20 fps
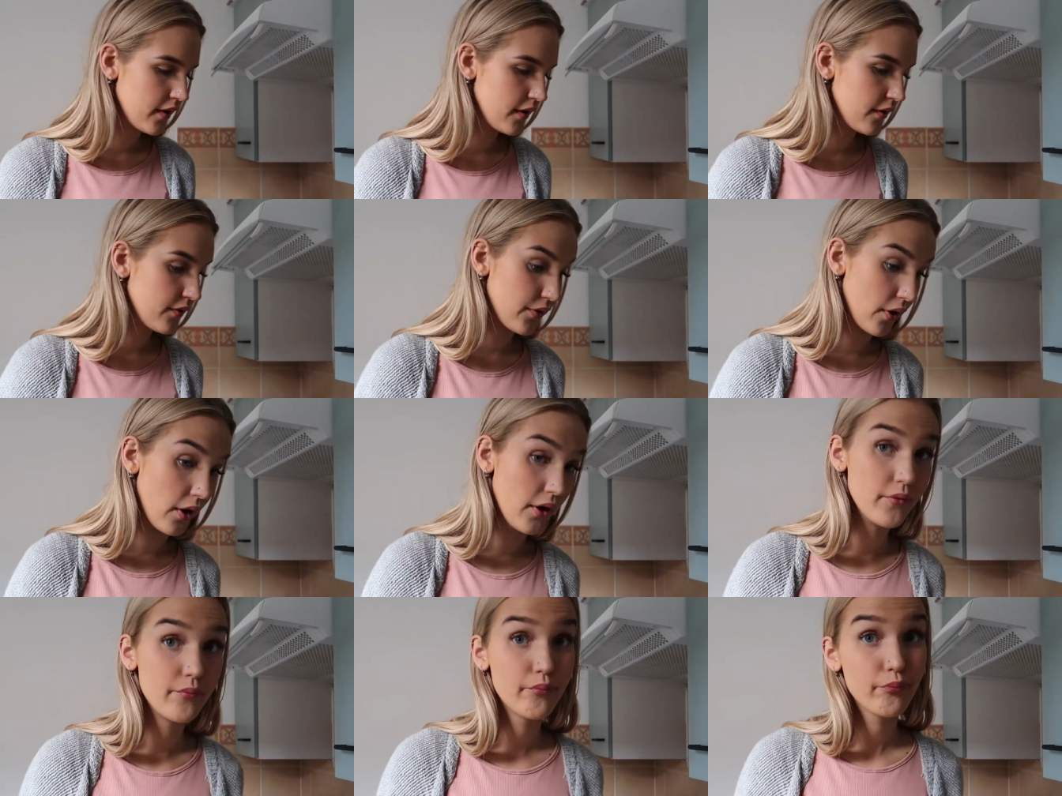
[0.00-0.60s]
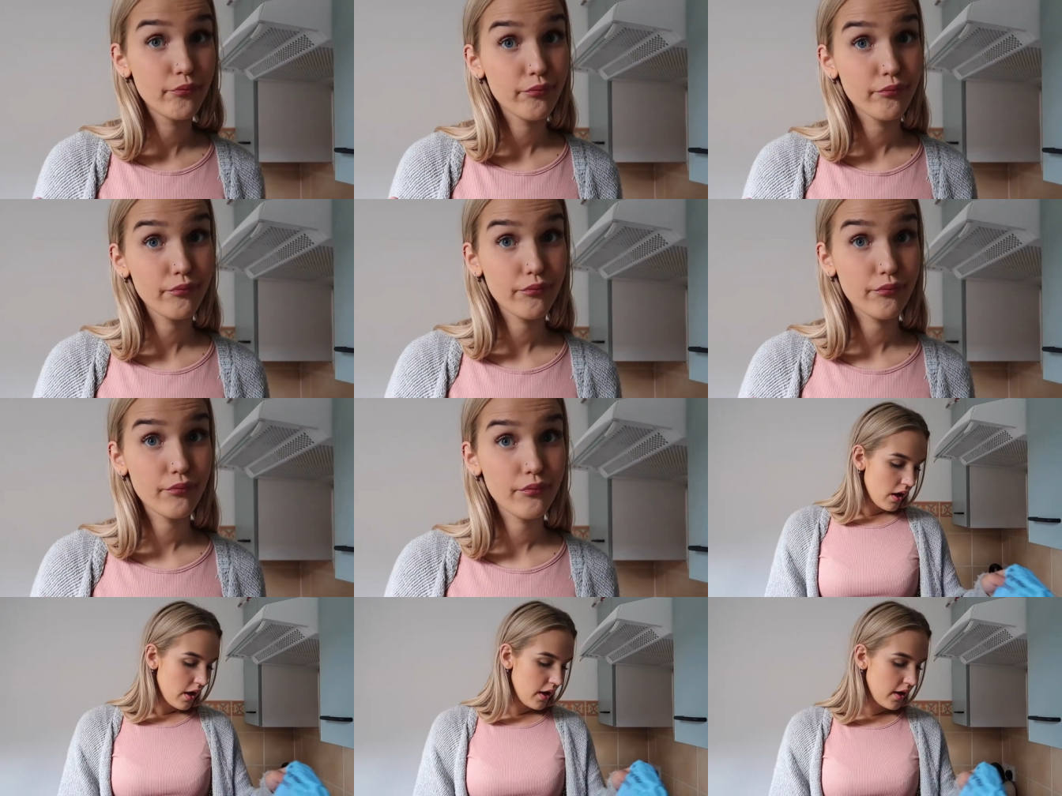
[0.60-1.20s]
So,
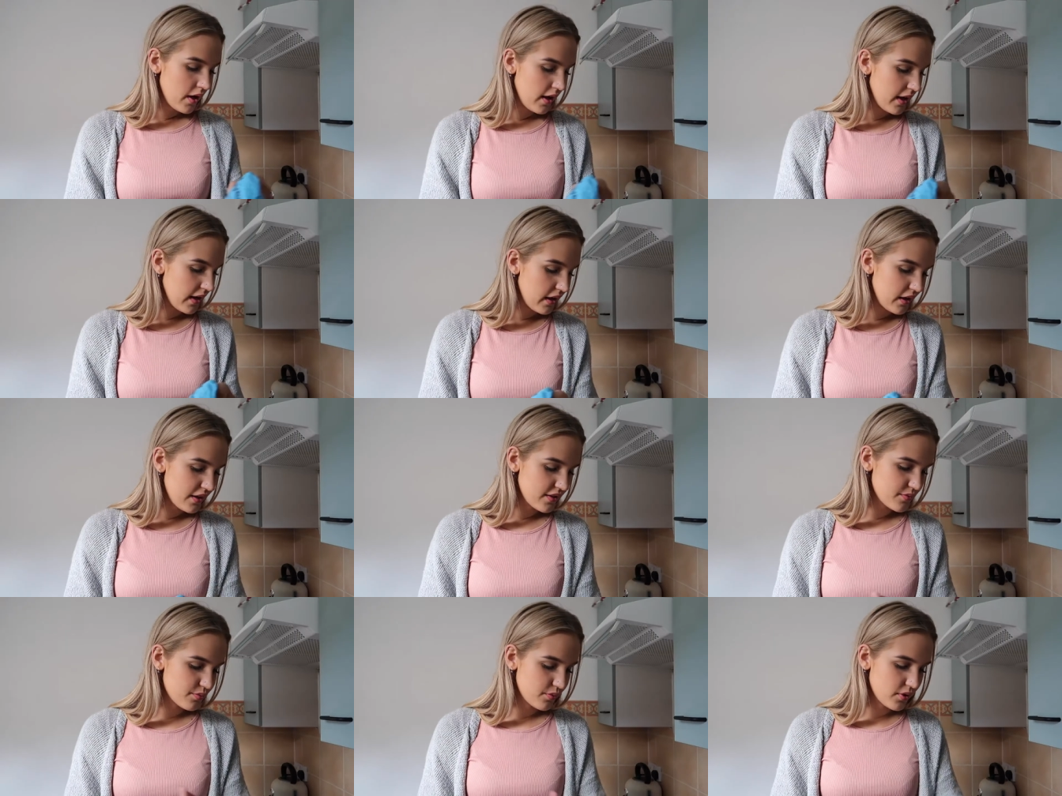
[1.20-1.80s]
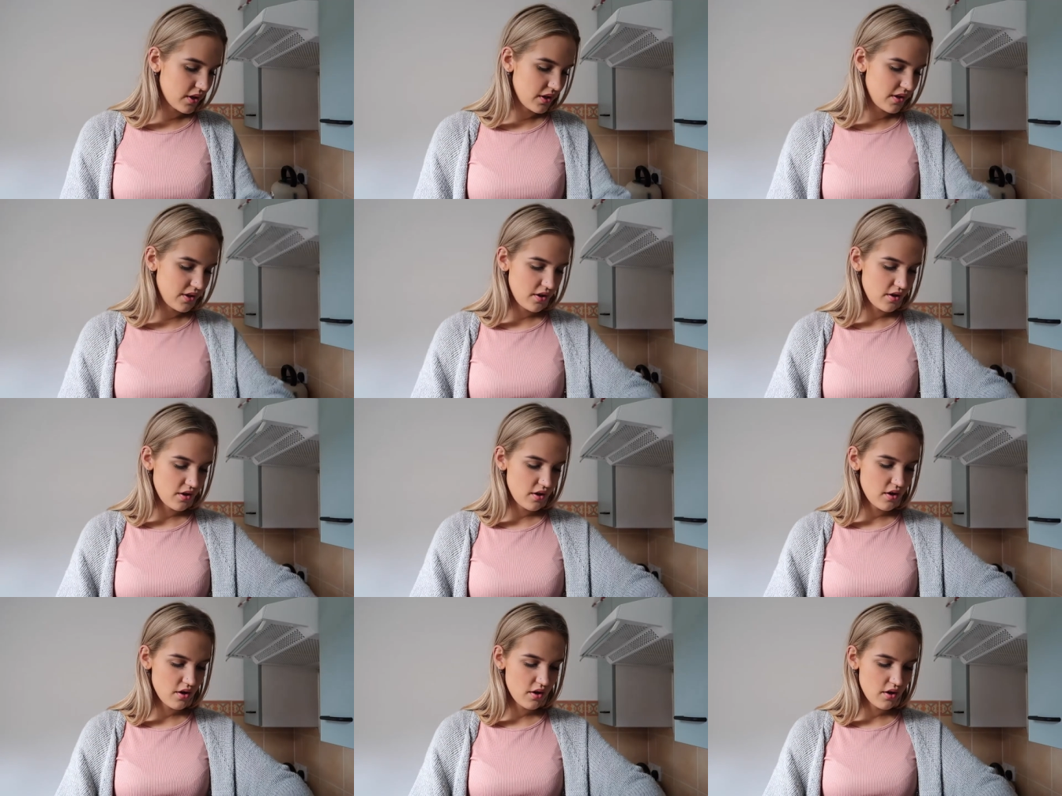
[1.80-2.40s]
is what it
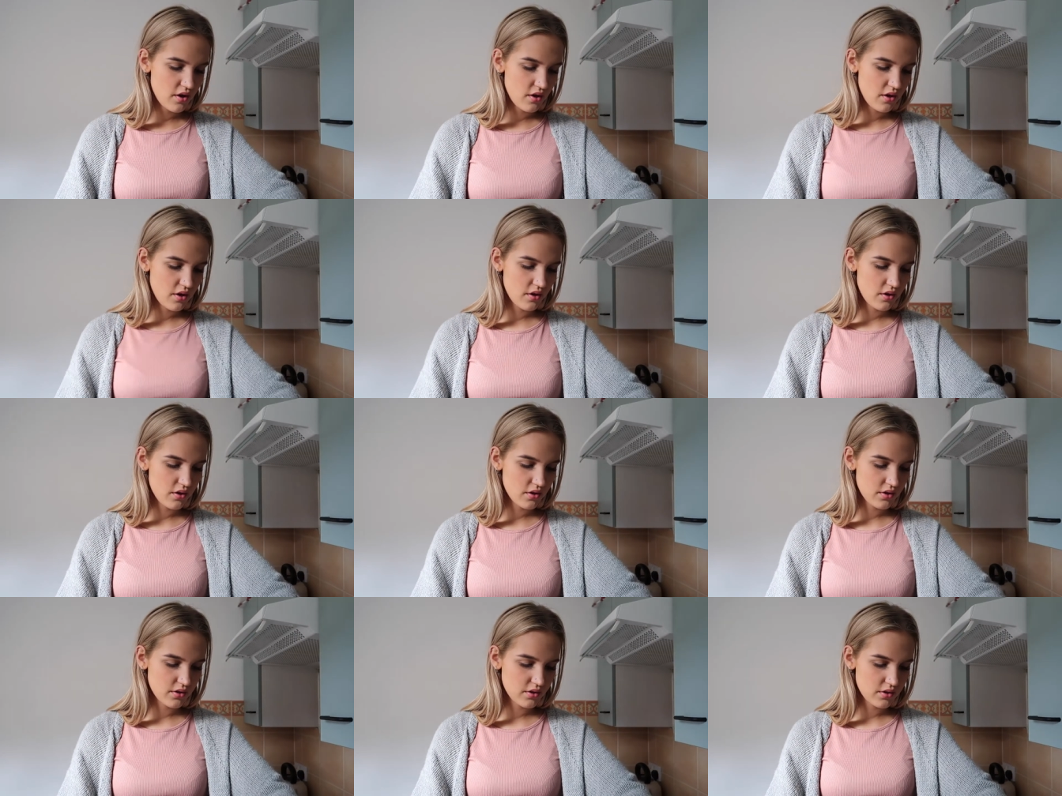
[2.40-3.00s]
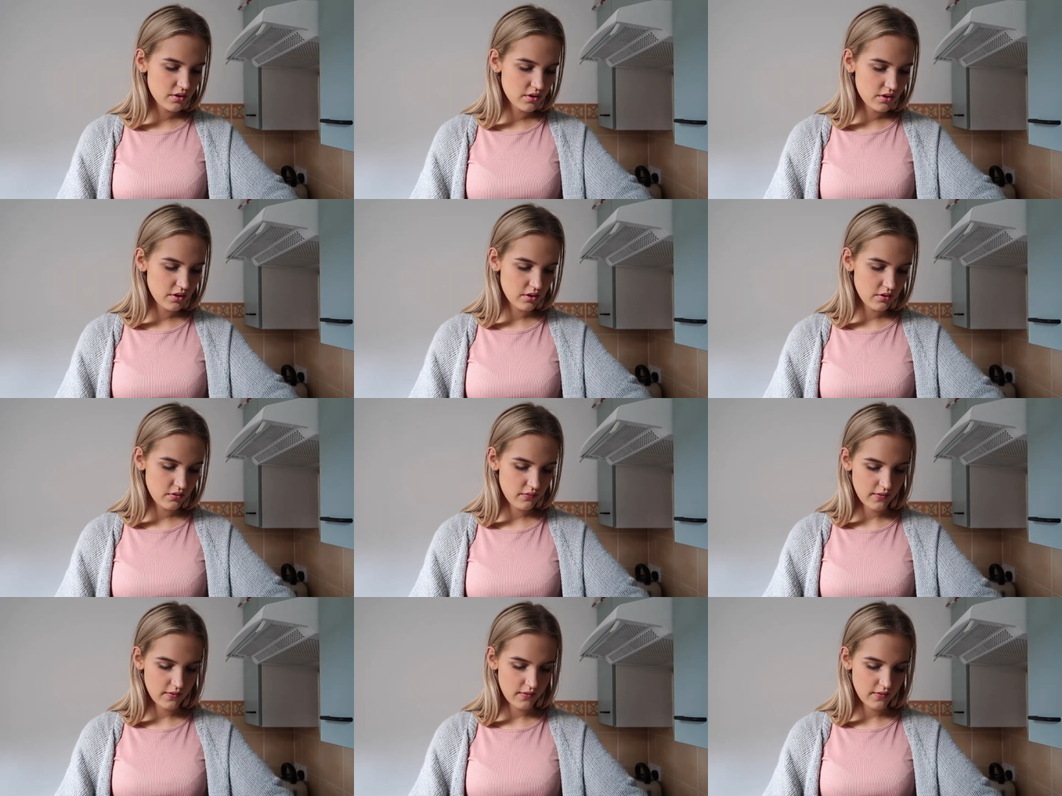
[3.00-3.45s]
is.